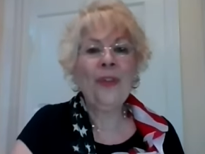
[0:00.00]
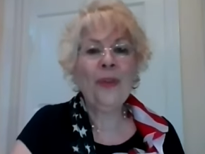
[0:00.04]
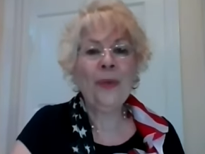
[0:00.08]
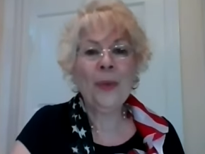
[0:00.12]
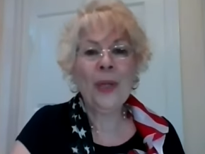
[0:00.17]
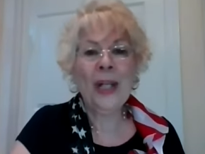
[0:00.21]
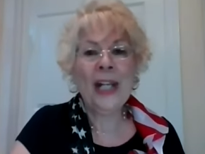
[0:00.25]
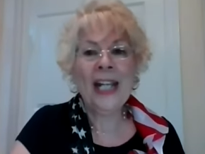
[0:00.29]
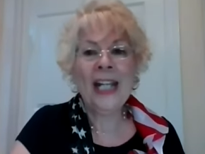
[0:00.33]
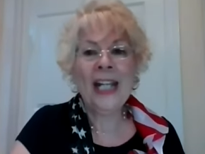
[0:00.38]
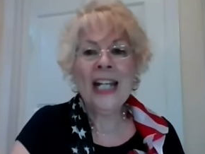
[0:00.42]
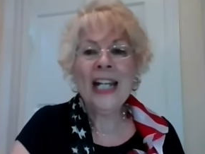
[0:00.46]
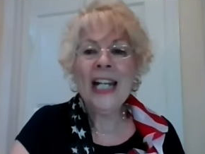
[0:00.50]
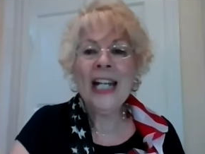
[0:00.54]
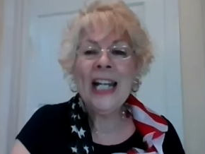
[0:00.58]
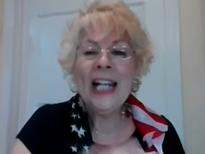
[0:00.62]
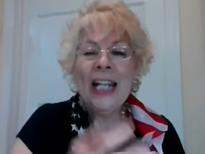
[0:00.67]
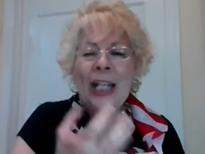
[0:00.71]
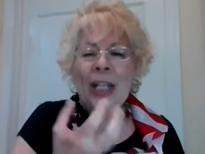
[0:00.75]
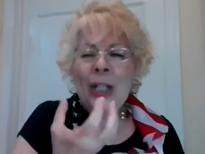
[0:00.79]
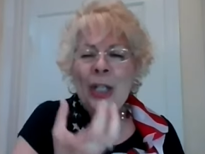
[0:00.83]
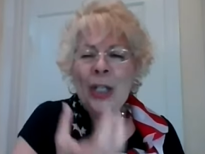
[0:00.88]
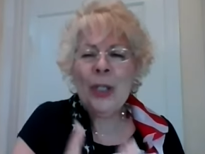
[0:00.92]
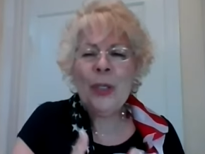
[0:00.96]
and three,
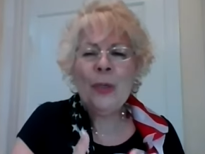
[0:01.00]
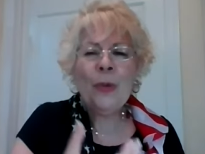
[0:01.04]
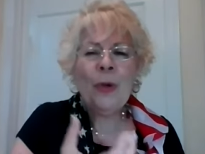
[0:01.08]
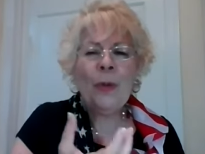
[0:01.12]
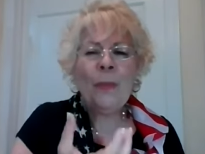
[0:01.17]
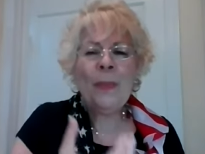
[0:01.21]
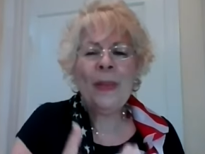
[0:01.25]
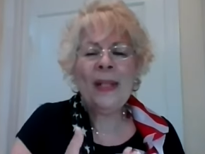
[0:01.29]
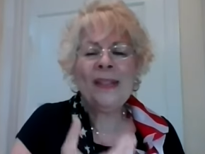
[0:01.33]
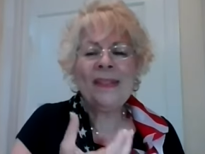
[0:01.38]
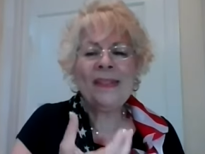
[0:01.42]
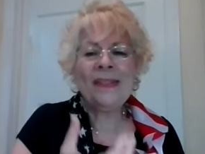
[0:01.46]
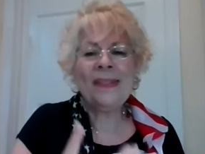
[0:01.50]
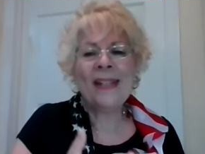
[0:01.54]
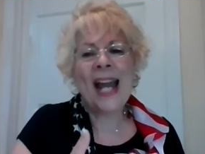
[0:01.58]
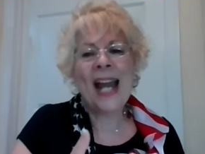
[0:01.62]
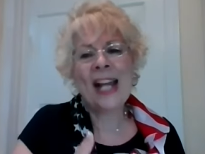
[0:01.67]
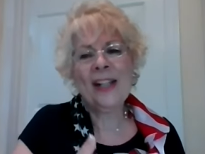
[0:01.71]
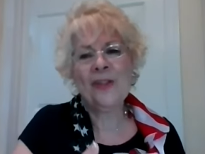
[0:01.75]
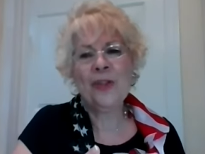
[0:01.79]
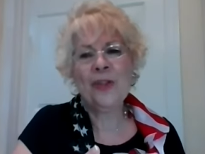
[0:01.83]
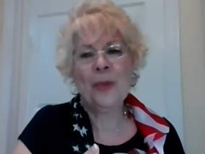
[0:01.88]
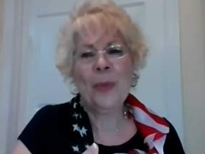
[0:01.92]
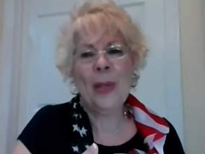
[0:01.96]
you will be
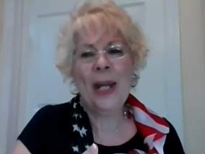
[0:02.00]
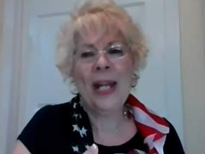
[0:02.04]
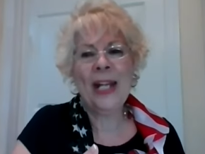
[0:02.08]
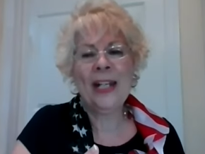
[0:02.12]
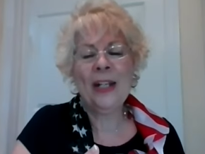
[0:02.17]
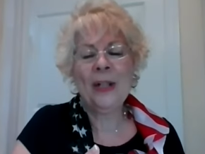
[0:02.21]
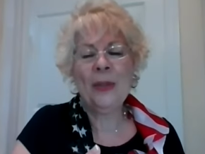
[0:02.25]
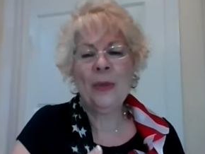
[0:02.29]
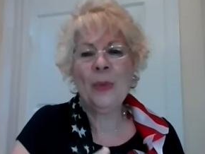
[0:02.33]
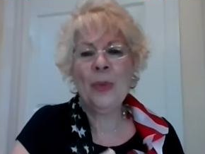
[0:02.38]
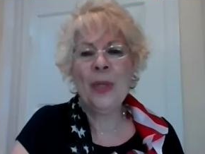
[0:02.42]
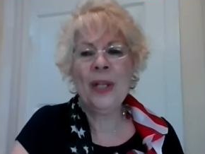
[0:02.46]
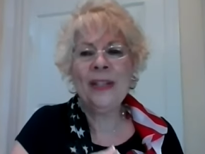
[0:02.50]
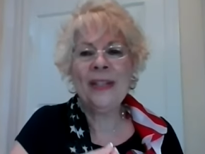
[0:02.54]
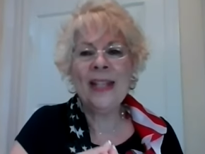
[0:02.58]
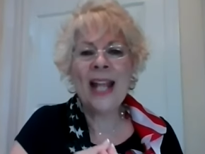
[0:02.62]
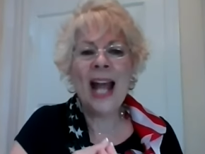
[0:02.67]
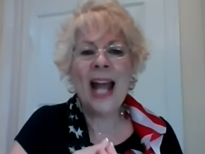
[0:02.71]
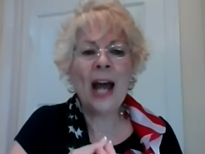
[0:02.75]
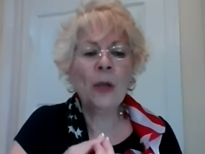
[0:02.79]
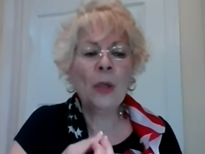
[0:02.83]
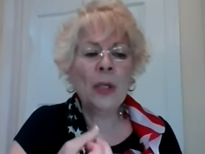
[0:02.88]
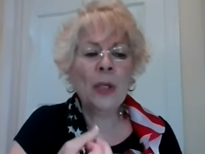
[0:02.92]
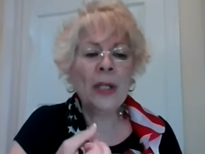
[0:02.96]
saturated with
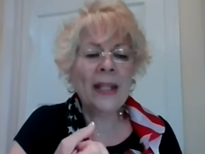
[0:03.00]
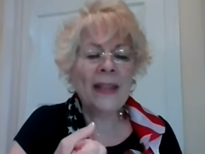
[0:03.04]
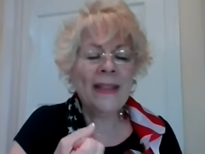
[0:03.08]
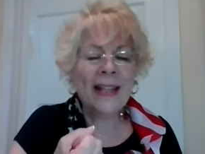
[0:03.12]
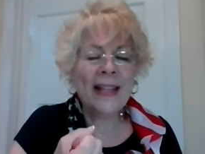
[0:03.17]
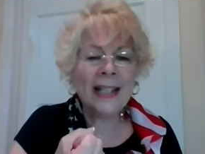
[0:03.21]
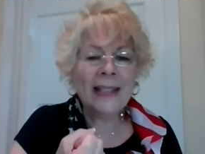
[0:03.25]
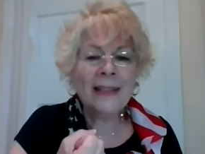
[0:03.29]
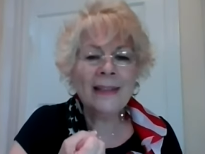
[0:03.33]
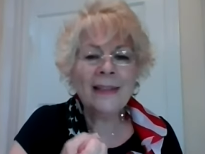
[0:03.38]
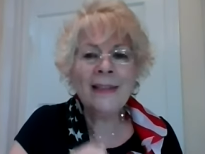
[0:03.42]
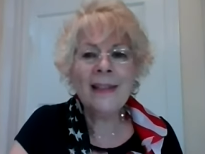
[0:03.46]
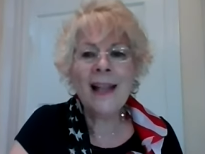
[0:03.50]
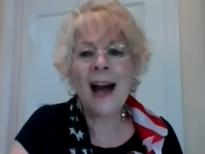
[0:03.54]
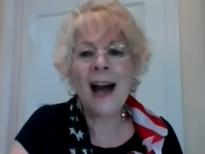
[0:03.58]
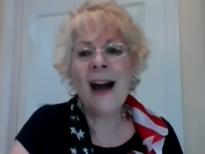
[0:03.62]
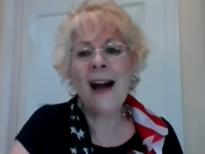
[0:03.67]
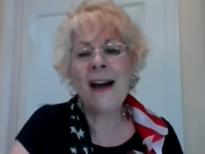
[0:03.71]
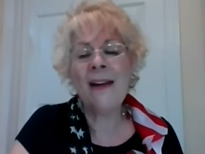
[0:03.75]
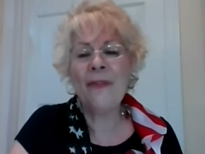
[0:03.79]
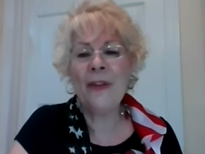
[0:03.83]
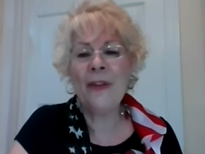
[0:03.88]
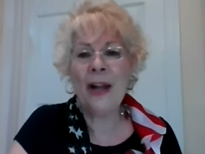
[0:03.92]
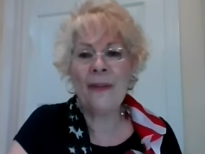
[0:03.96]
not only the
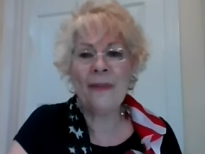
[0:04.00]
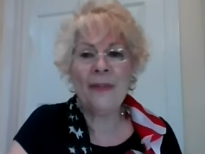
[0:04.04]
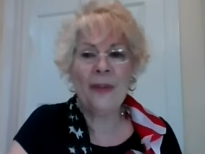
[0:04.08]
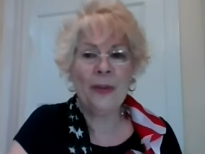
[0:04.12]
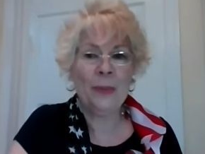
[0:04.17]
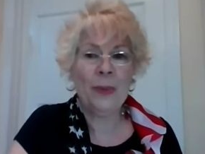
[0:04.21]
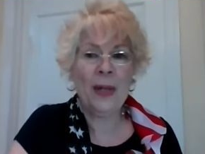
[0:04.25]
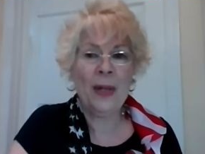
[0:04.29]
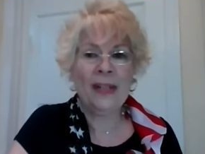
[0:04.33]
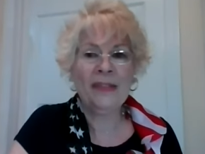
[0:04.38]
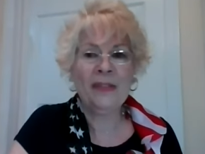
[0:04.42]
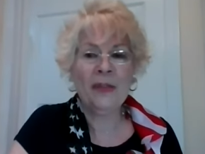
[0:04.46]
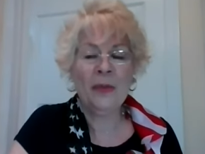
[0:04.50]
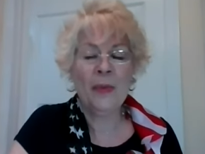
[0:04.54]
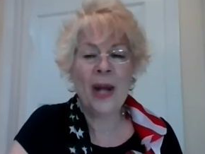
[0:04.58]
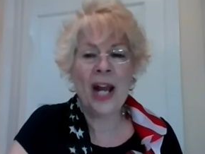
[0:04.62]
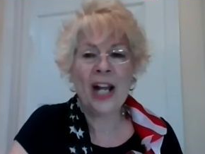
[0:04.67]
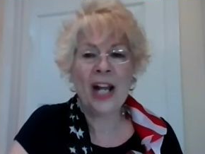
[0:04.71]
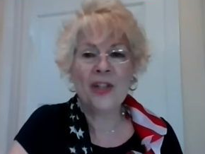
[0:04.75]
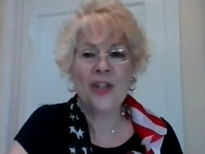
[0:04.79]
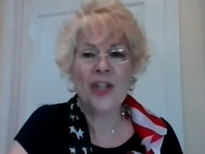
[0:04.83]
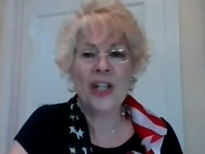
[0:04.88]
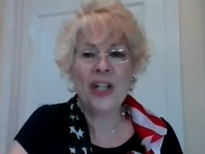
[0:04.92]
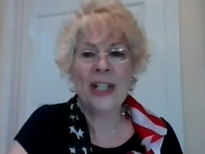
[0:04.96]
love of the
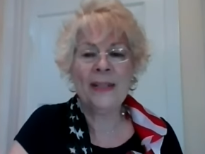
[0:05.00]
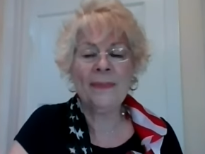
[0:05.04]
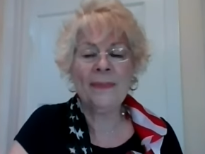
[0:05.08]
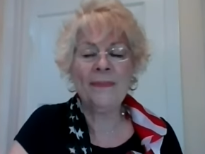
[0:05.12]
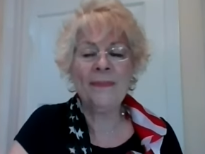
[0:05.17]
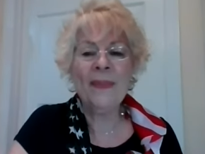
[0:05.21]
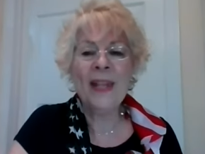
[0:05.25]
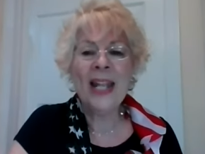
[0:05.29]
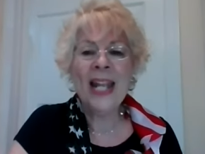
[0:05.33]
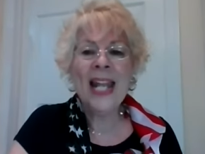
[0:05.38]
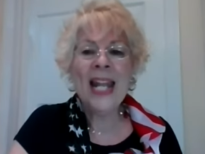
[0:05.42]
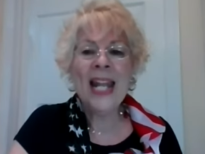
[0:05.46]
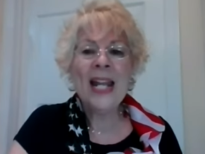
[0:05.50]
resurrection,